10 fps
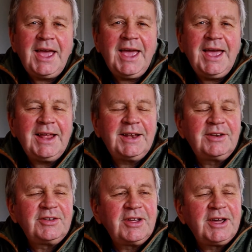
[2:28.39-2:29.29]

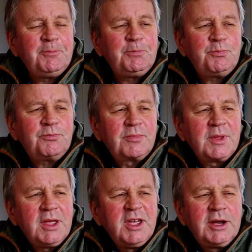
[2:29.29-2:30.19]
and
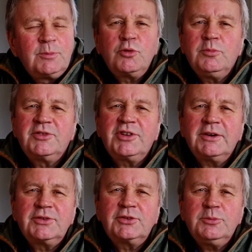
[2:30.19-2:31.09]
bought
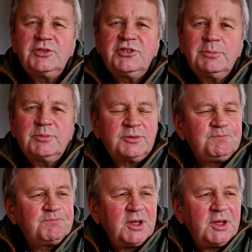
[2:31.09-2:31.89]
myself a scoop of chips.